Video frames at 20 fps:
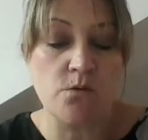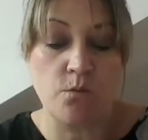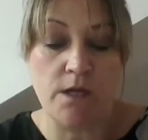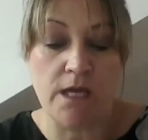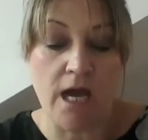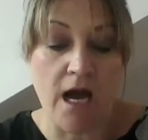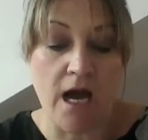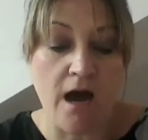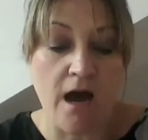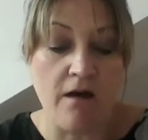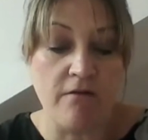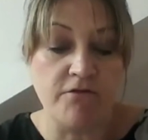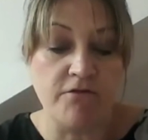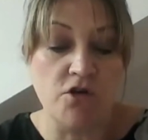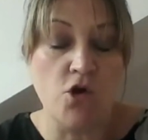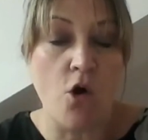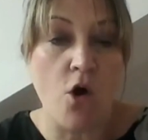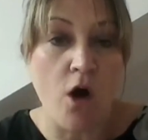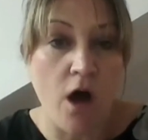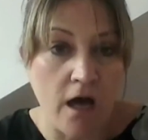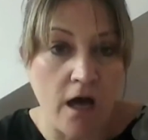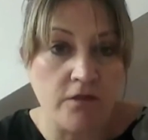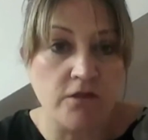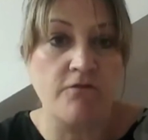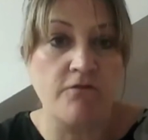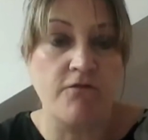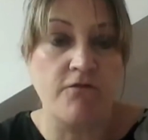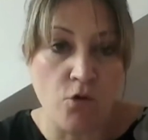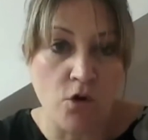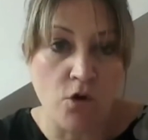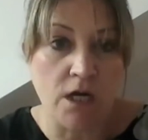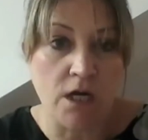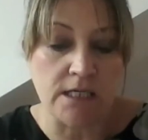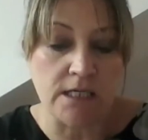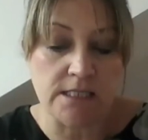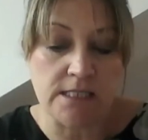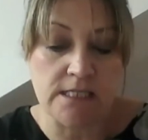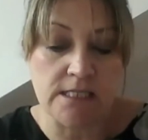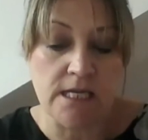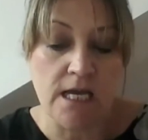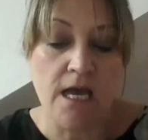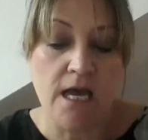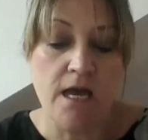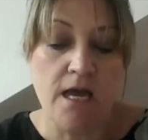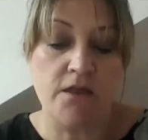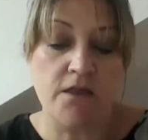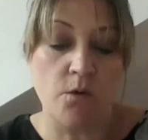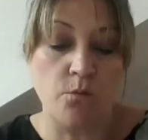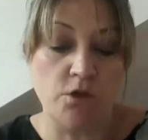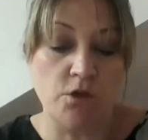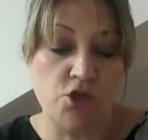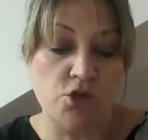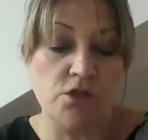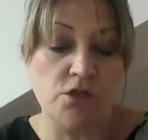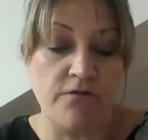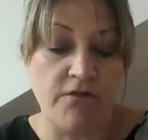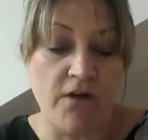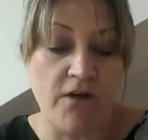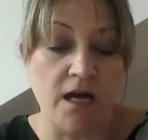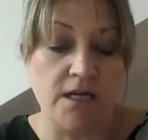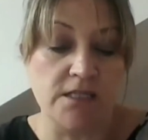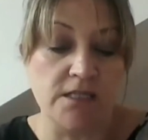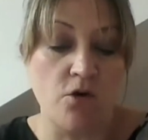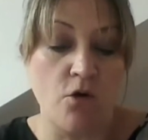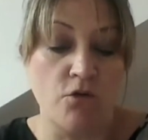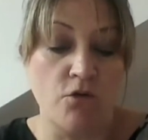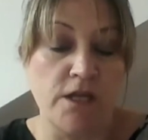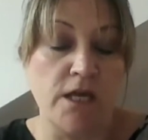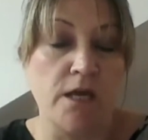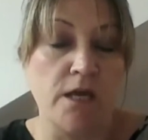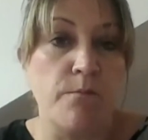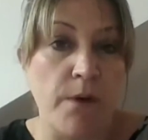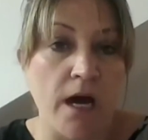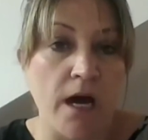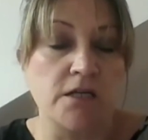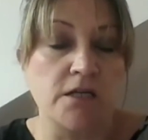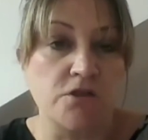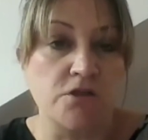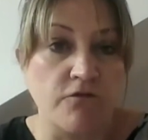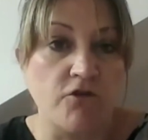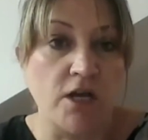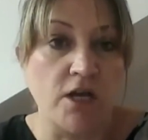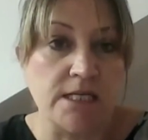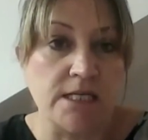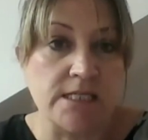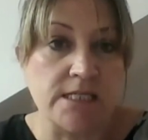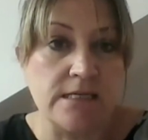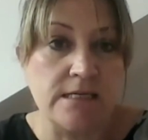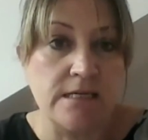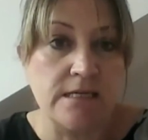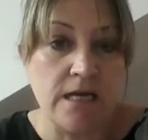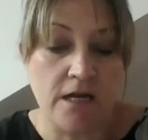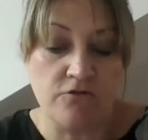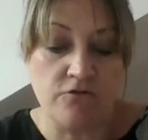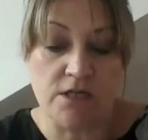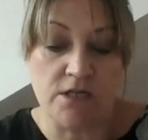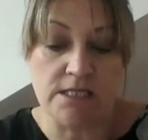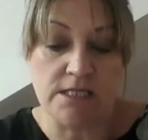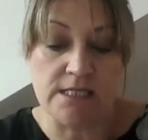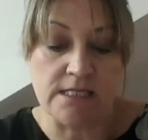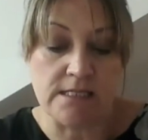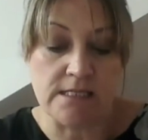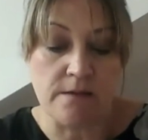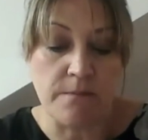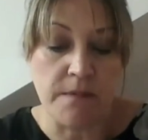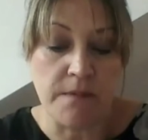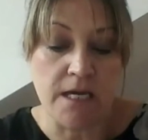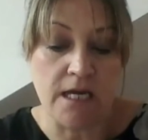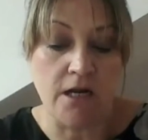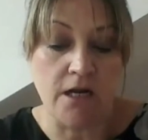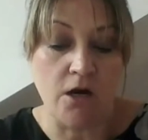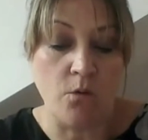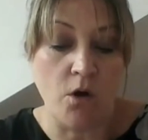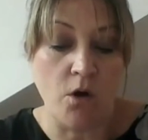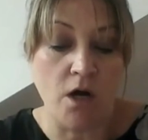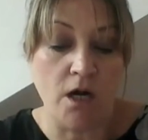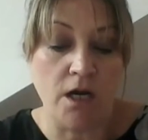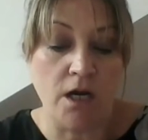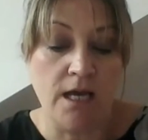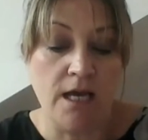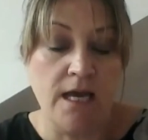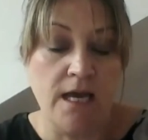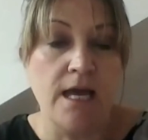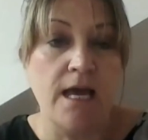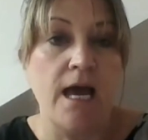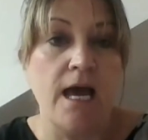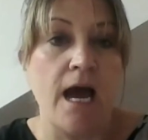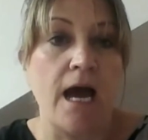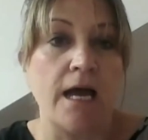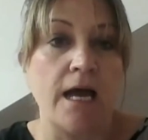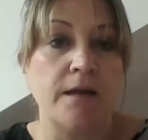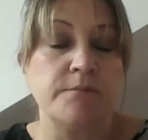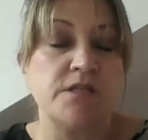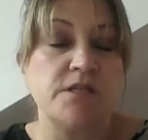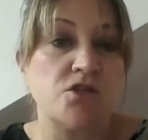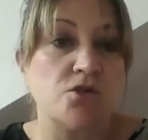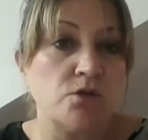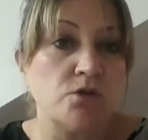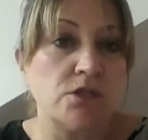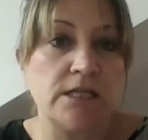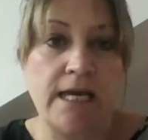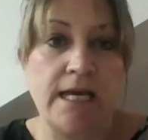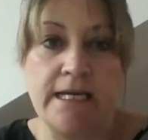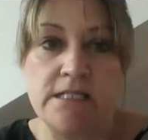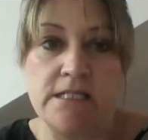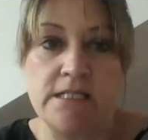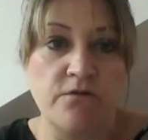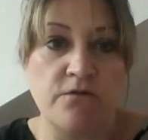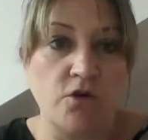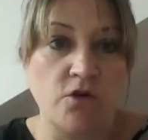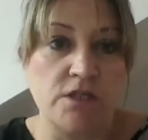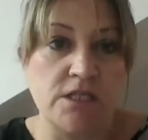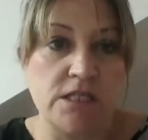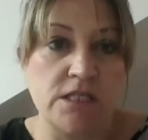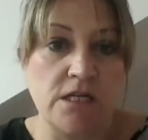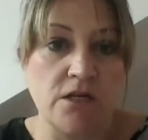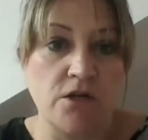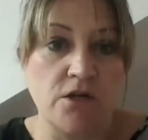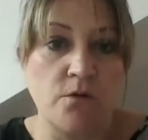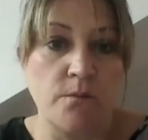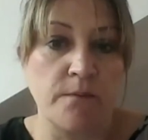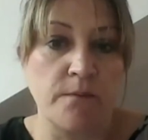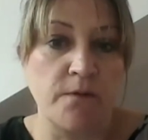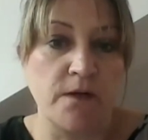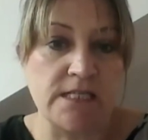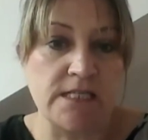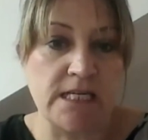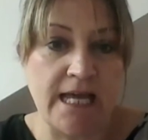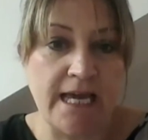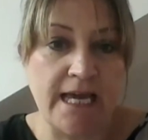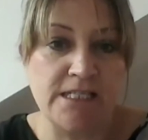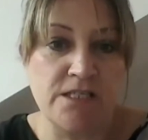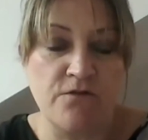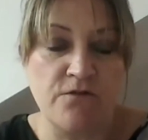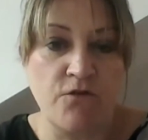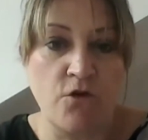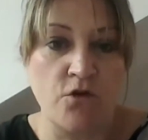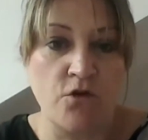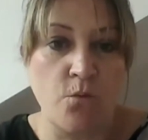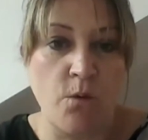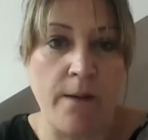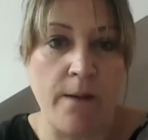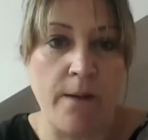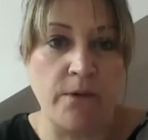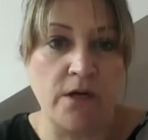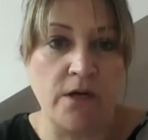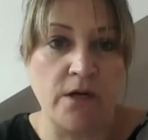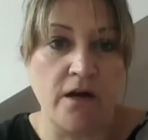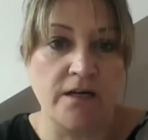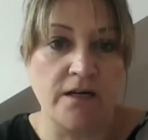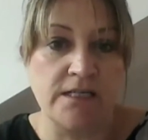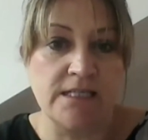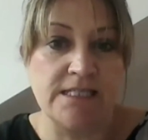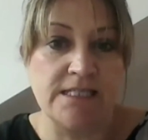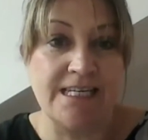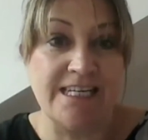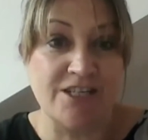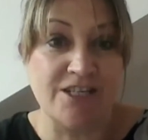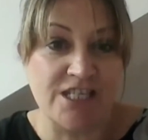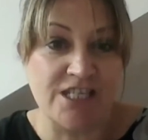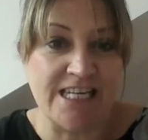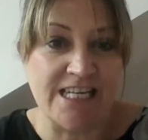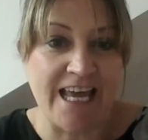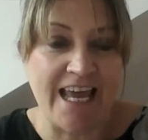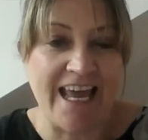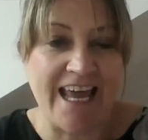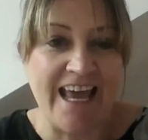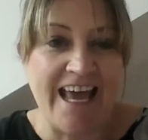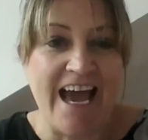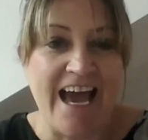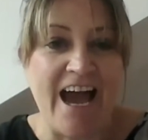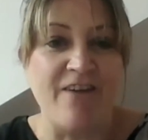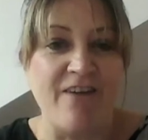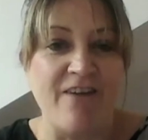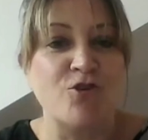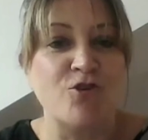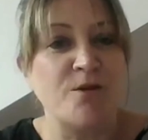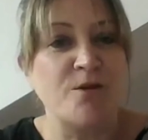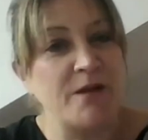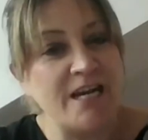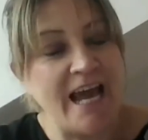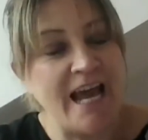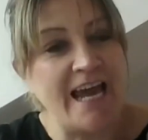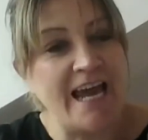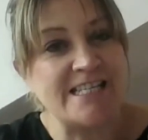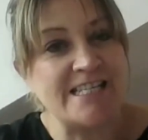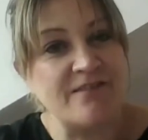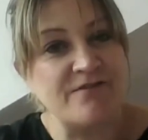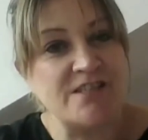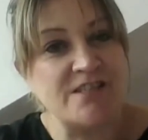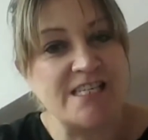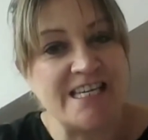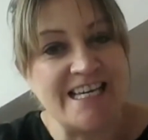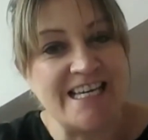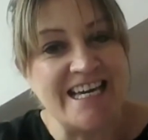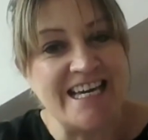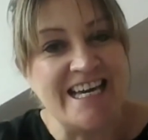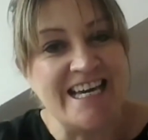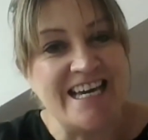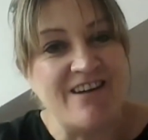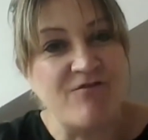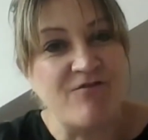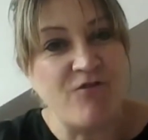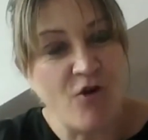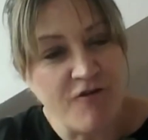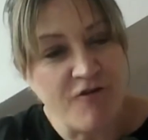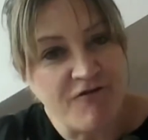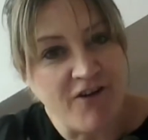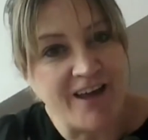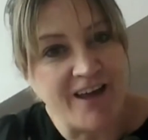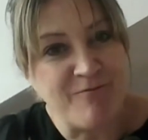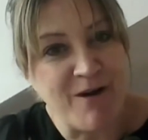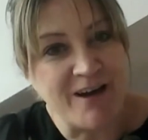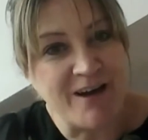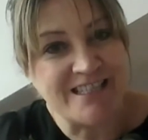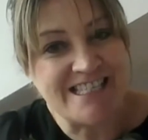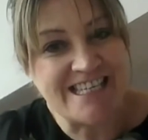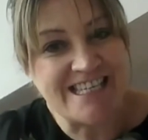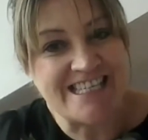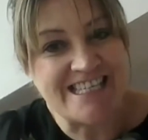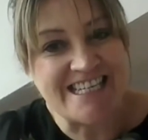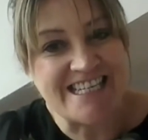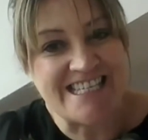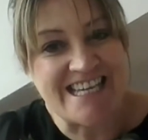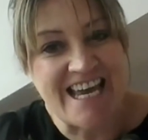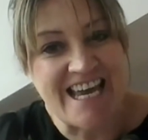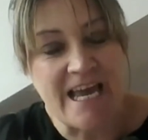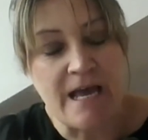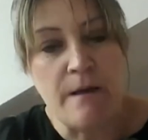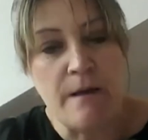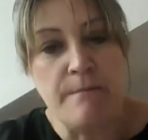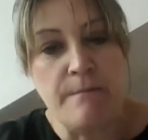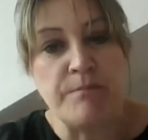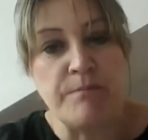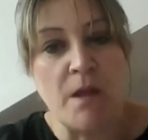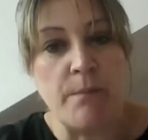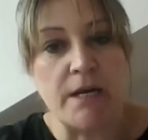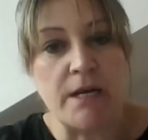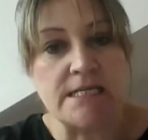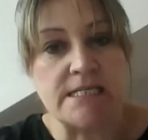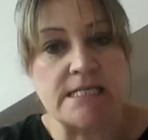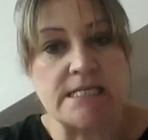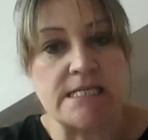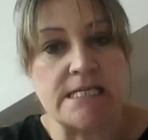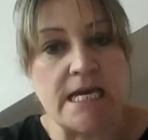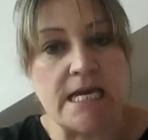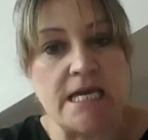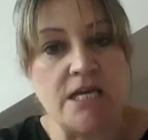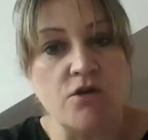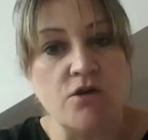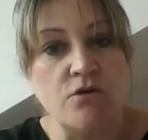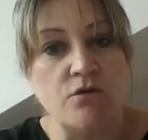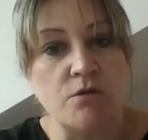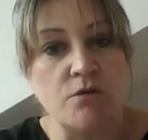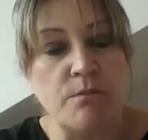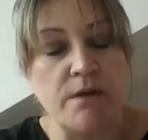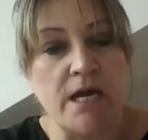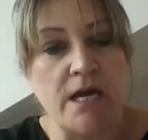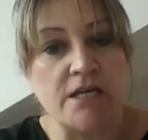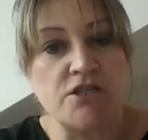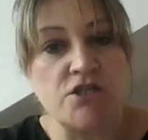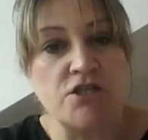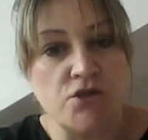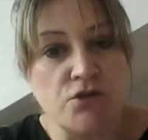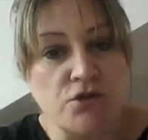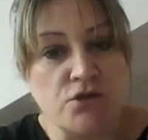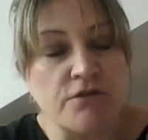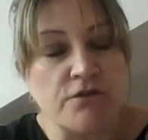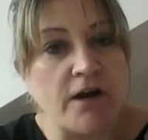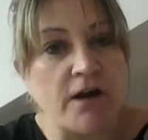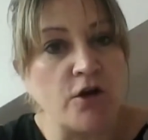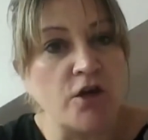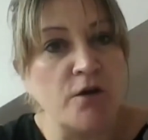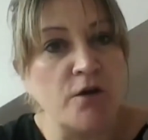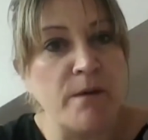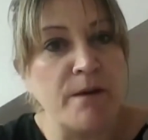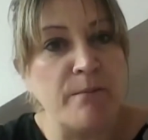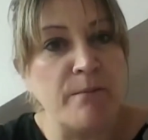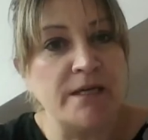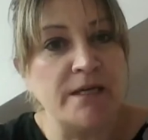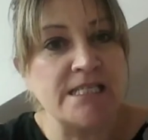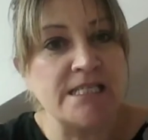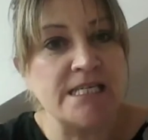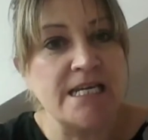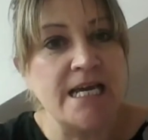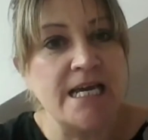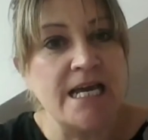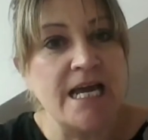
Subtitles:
we have not had the focus that we should have had on the impact of race and racism in our work. And I'm so delighted we've got a steering group. I'm delighted we've got the webinar here today. I've only been at SFC for 5 months, as I say, but as I say, you can be assured of our commitment.